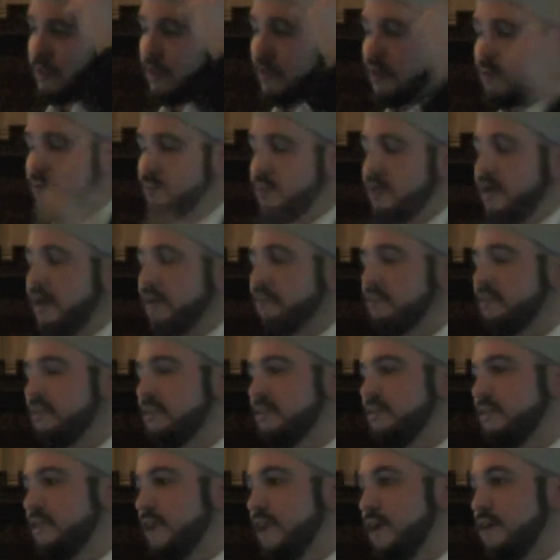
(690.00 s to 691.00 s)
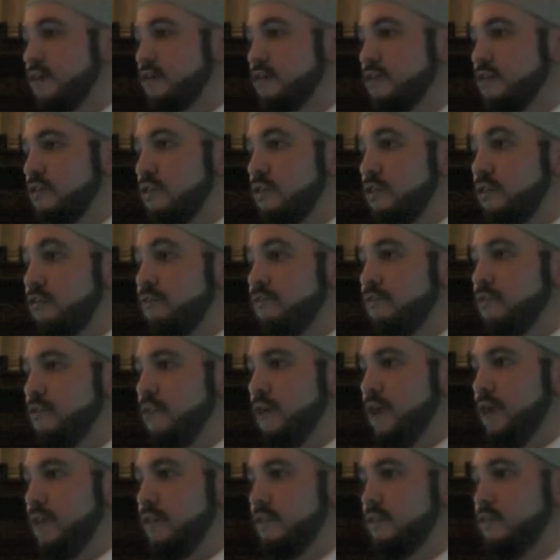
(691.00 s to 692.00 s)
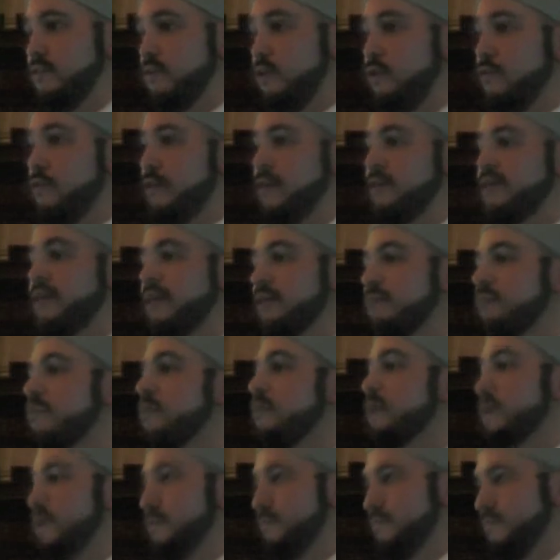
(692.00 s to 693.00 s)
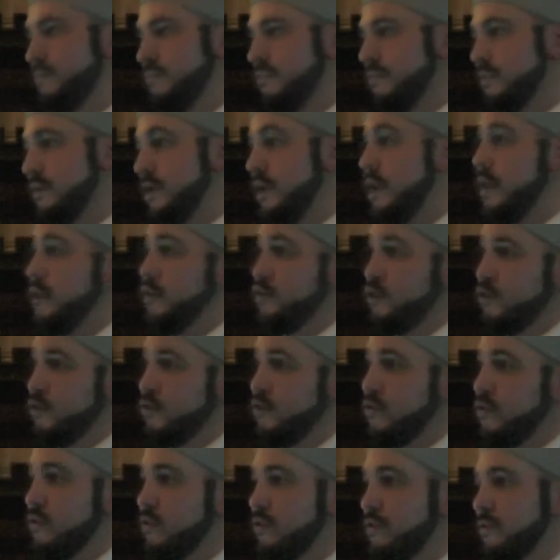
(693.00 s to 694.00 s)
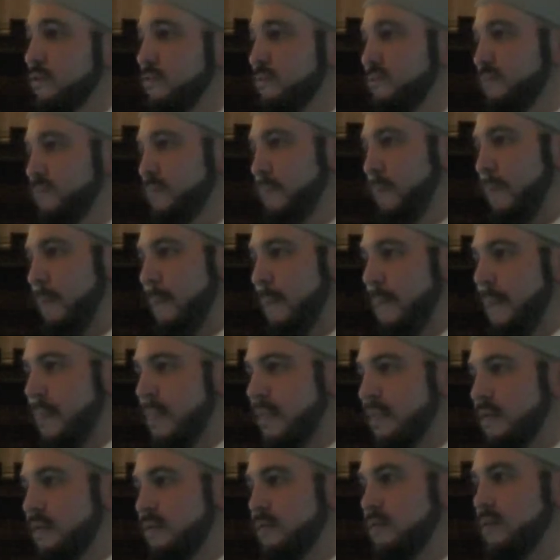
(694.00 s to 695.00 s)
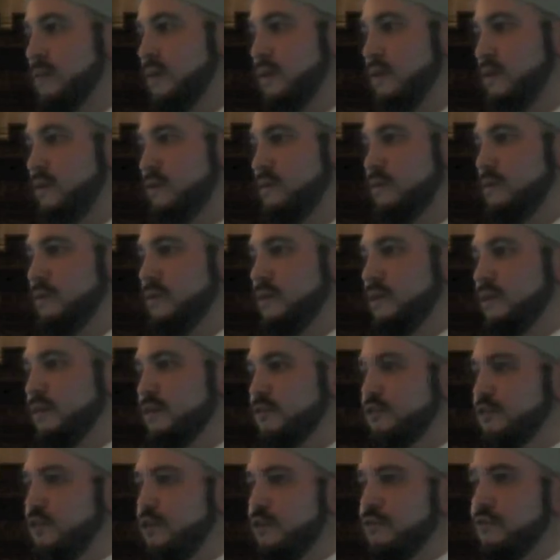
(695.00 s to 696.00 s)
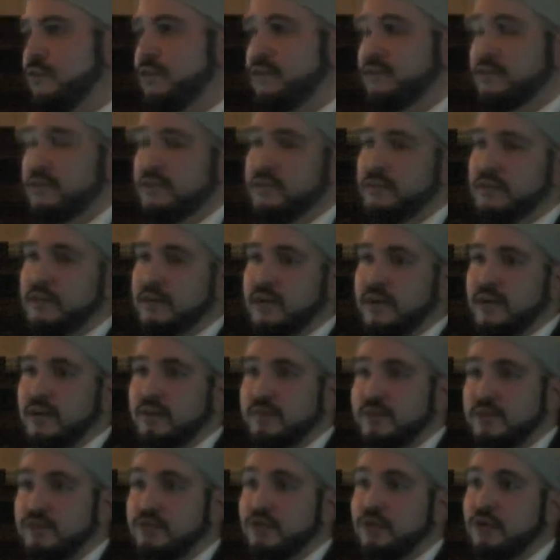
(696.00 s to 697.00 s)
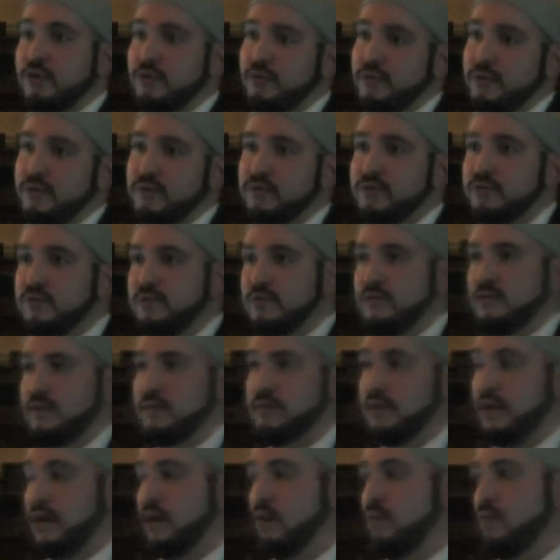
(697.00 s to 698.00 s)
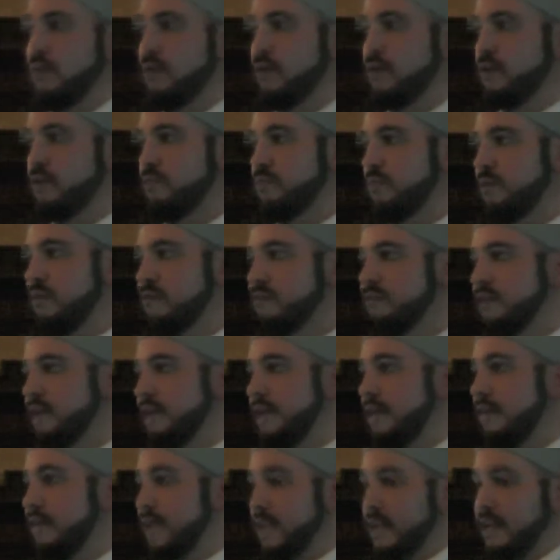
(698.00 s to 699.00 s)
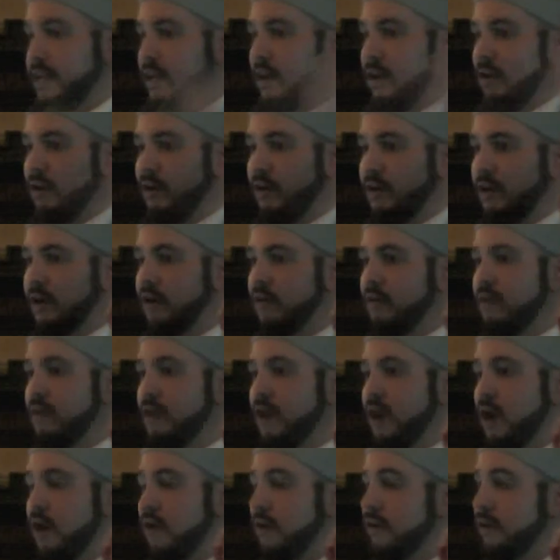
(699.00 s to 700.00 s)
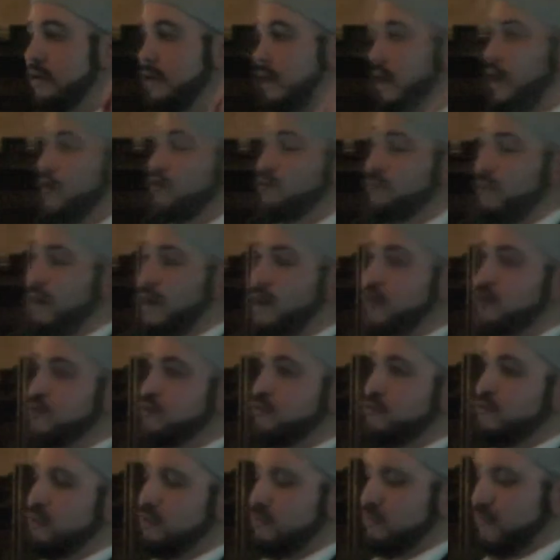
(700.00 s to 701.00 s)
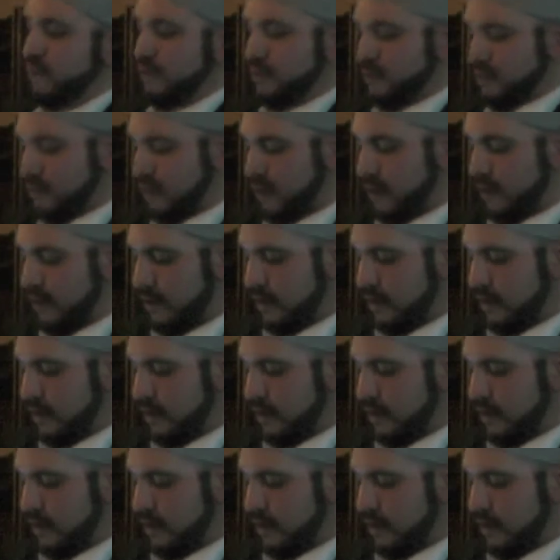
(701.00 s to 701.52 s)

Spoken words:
BITCH on her forehead of her dead body in New York. Yeah. So this is the kind of intolerance that we're experiencing. And now the EO are out of Mahajroon, which